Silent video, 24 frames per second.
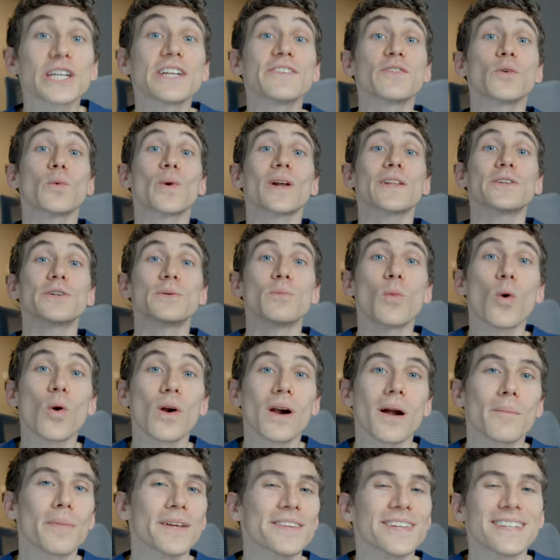If you want to learn more
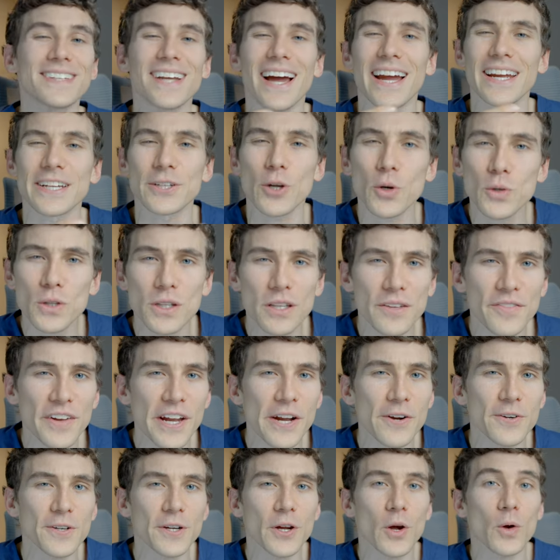about the diagnosis of
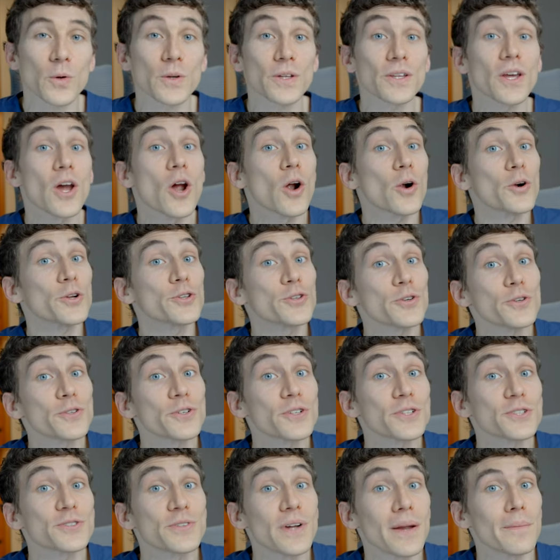keratoconus or
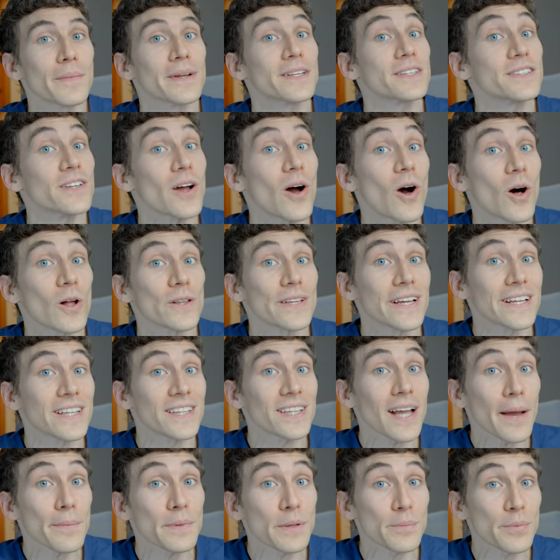surgical treatments to halt and
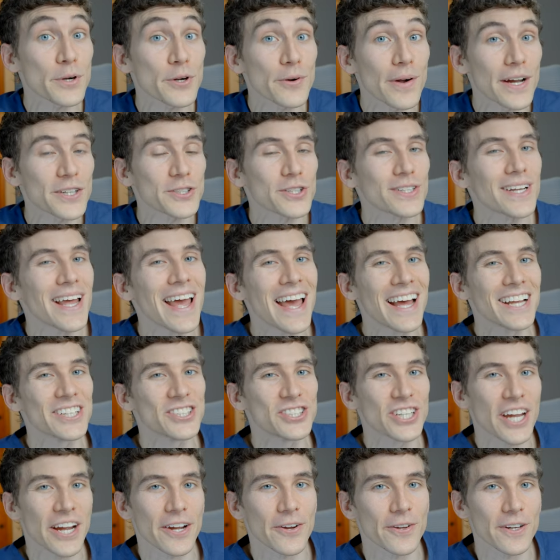stop the progression,
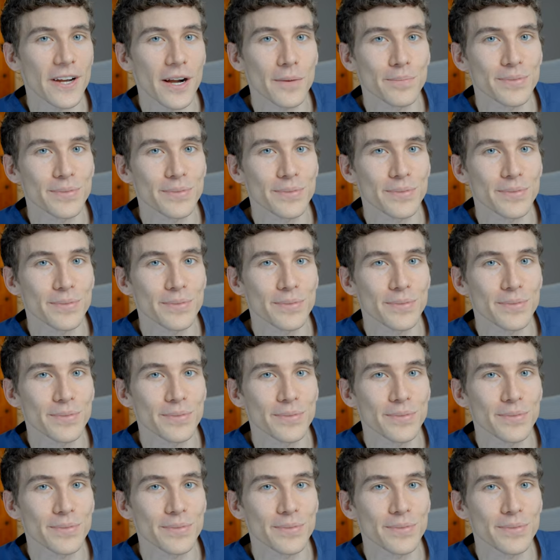check out our